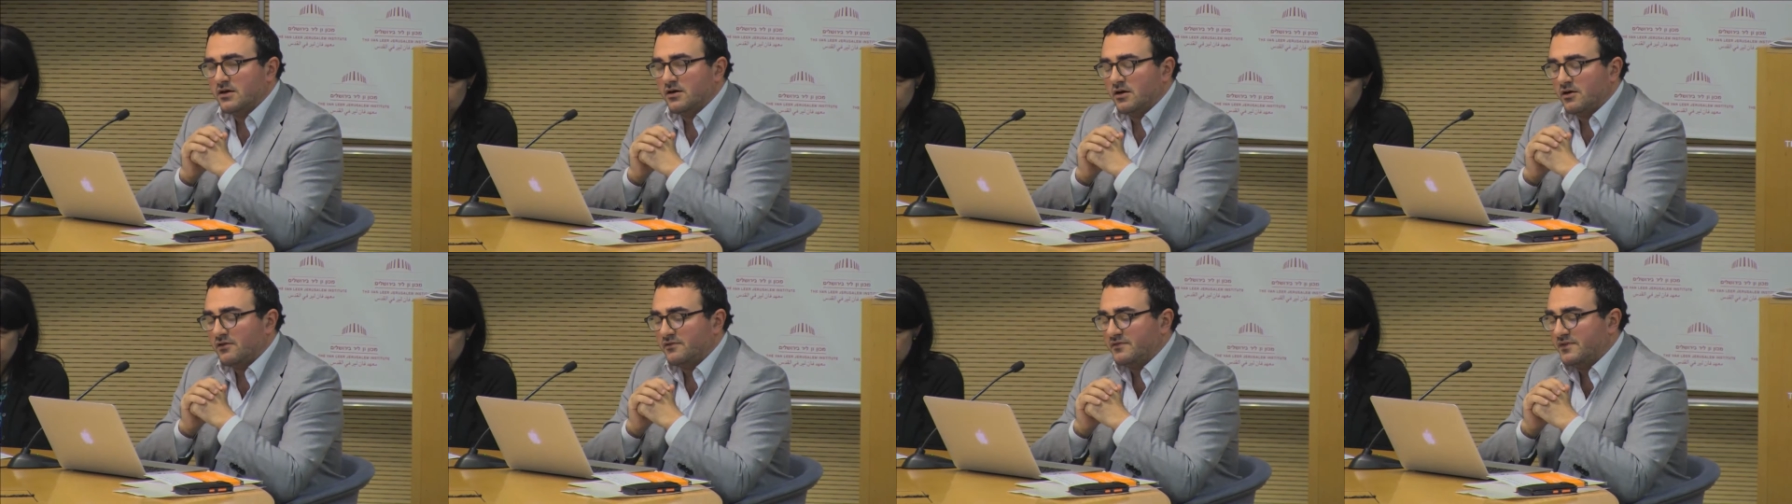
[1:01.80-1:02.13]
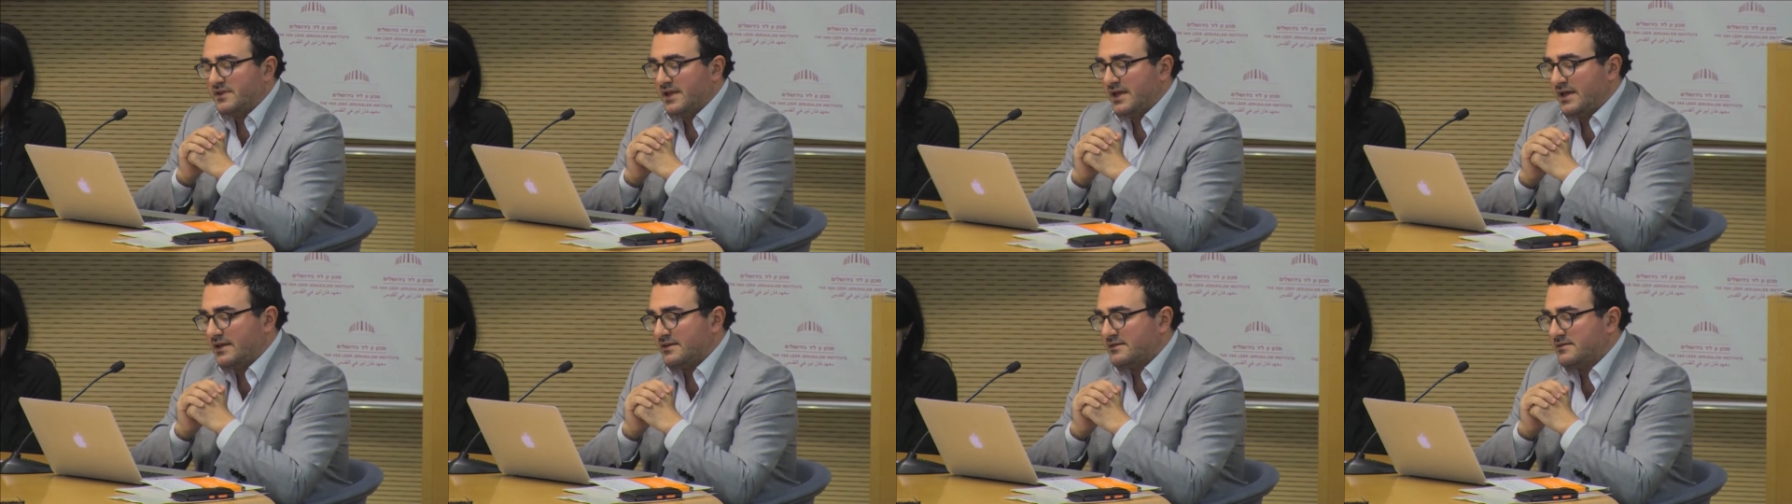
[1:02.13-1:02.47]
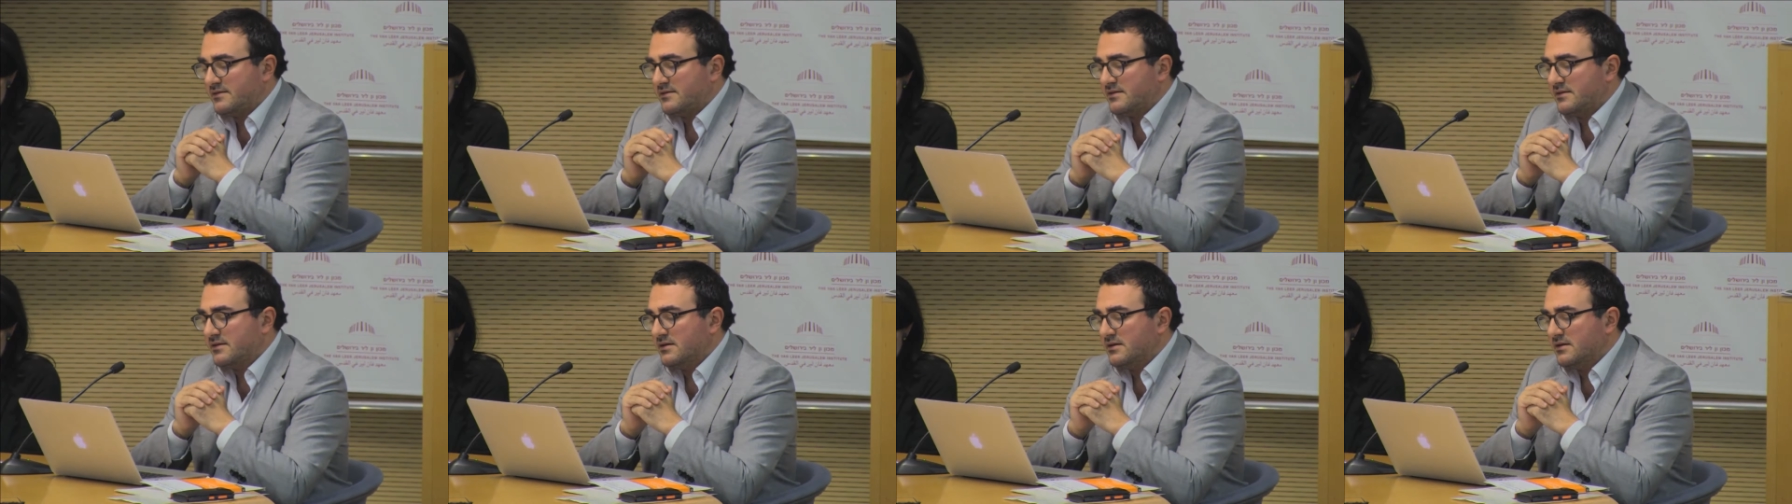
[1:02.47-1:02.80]
of
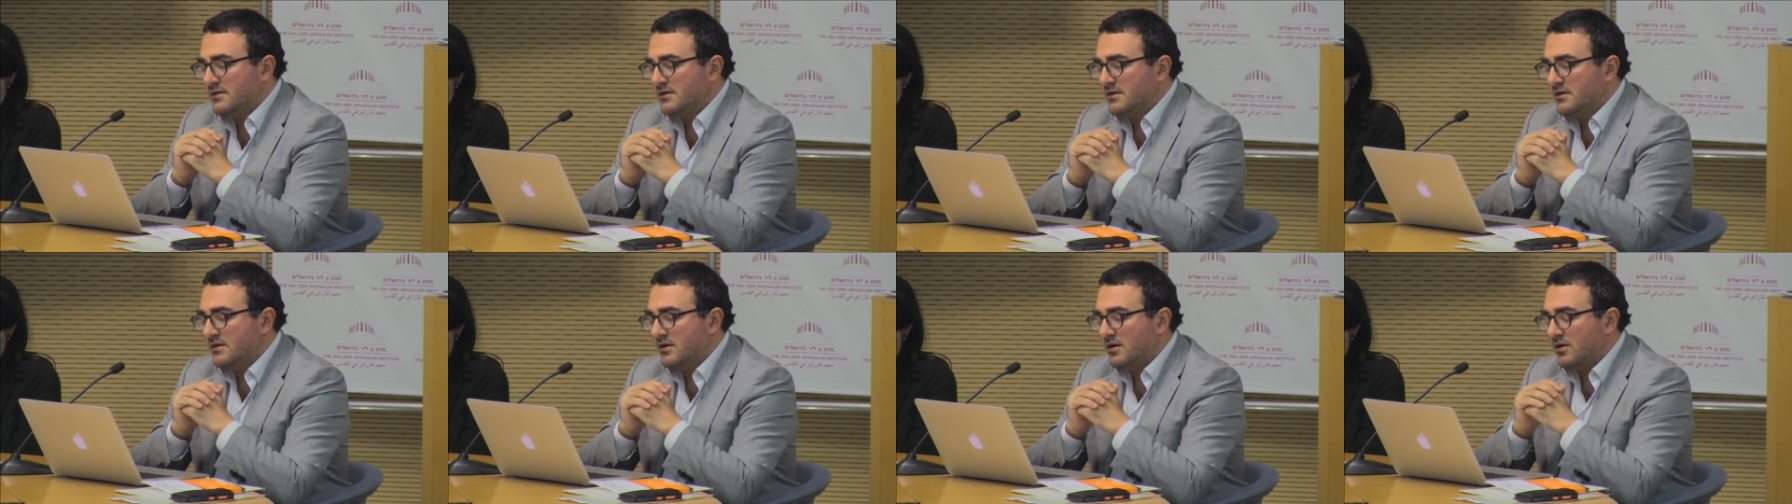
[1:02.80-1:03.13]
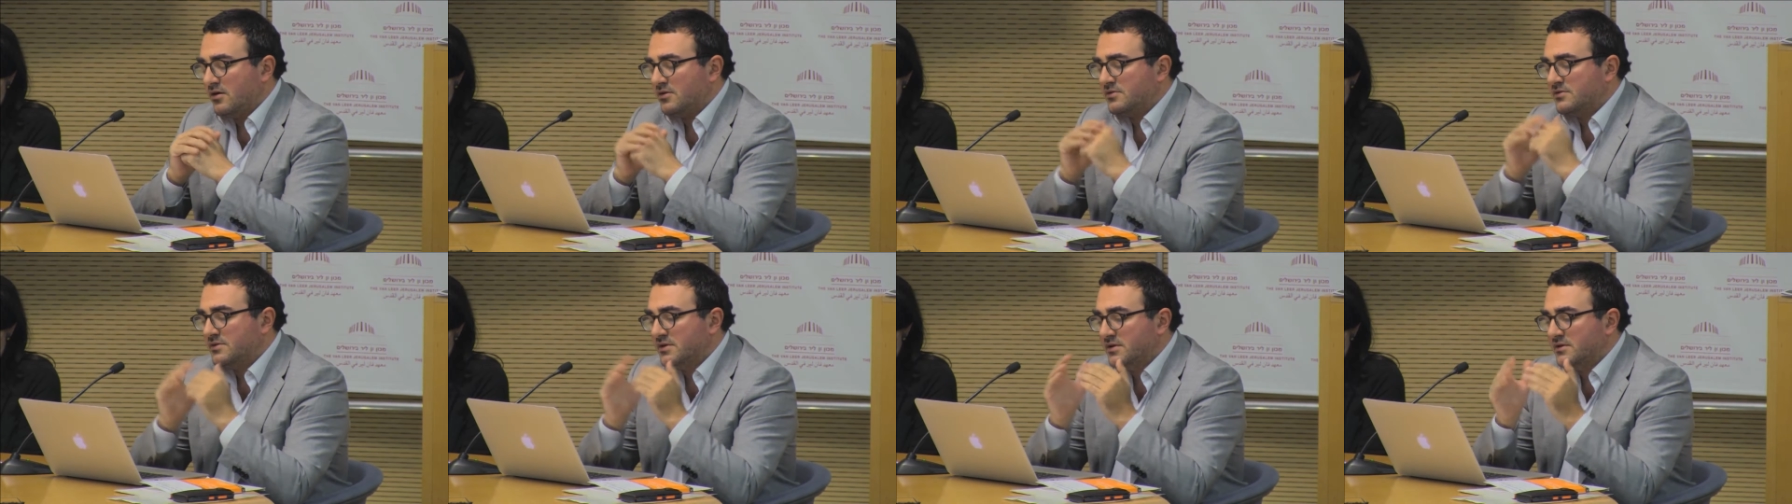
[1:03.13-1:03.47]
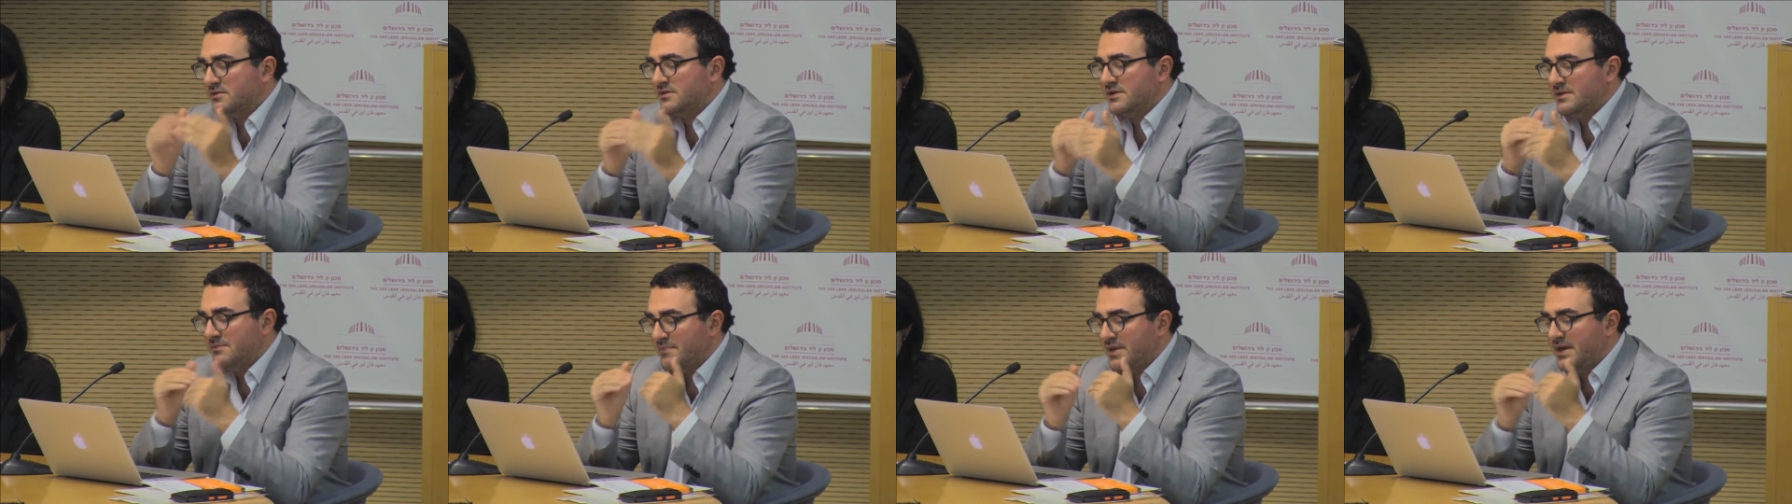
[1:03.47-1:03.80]
that on
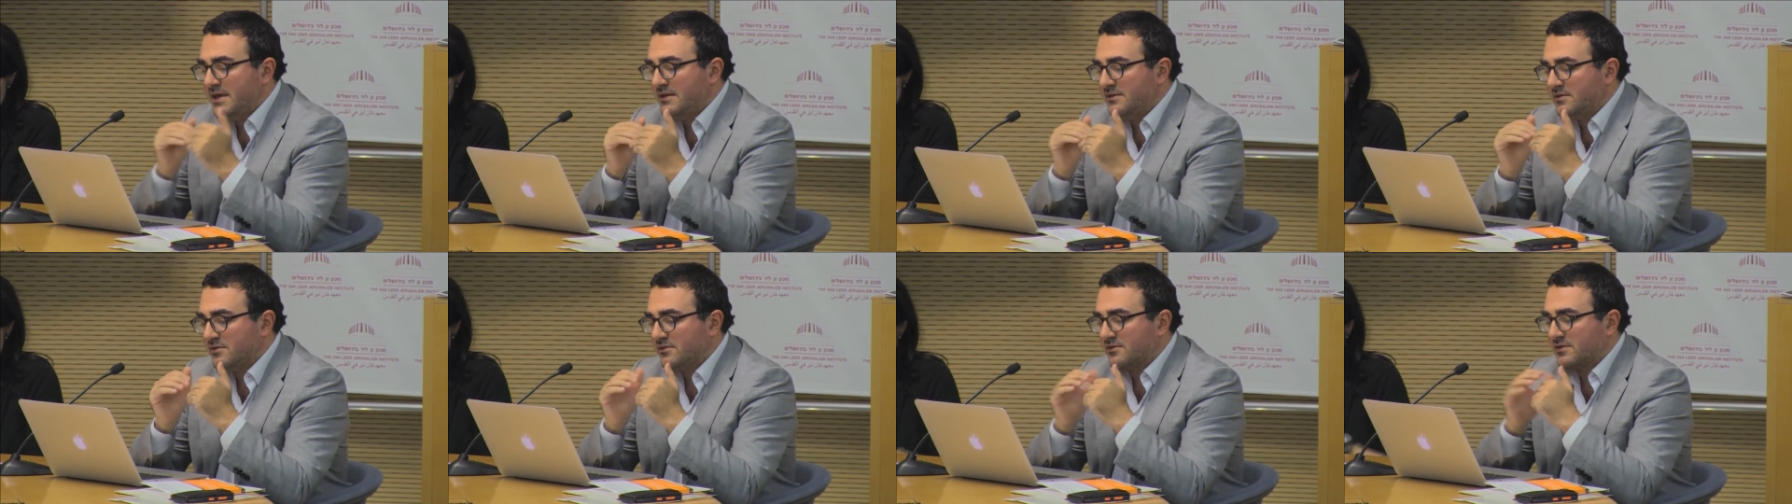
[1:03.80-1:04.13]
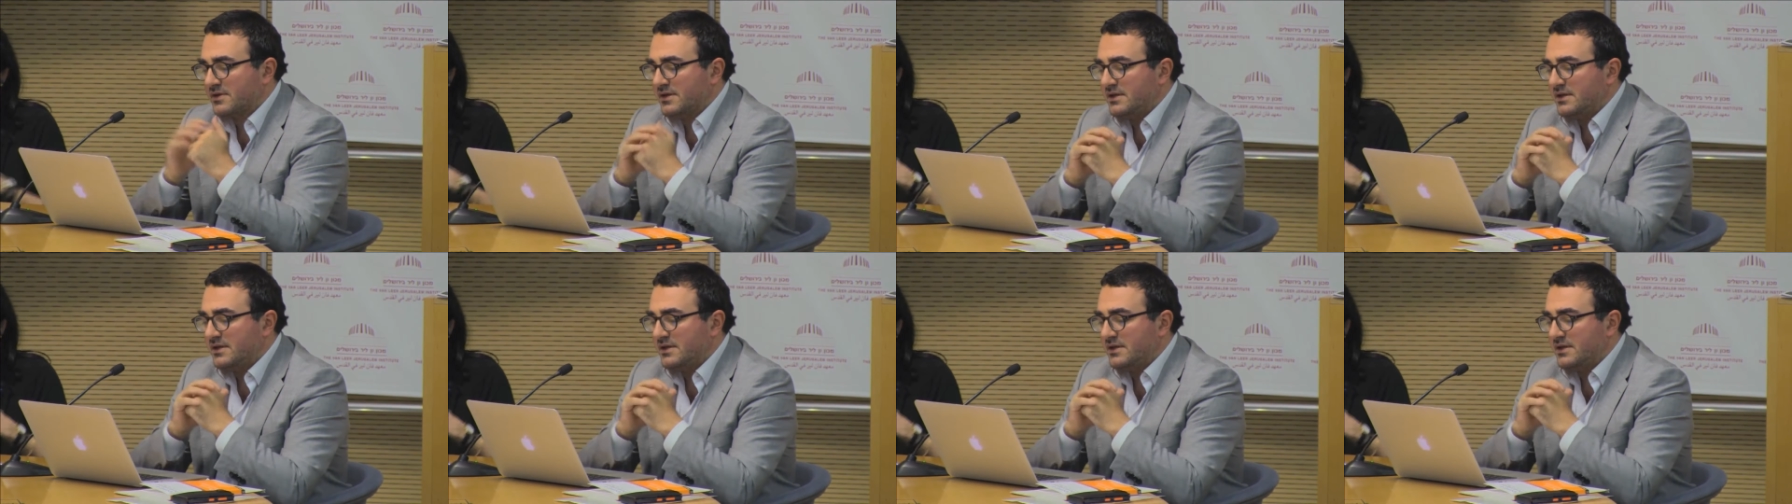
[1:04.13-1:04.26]
the debate on